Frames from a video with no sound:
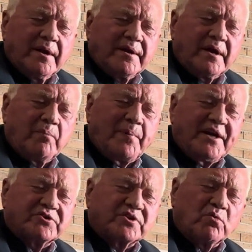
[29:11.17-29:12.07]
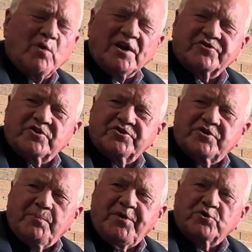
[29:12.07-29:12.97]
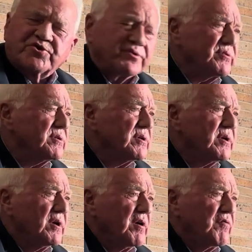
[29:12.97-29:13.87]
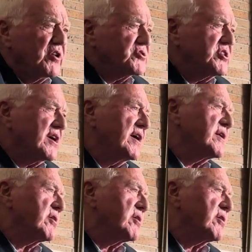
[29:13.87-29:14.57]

They're based on wealth distribution. First you gotta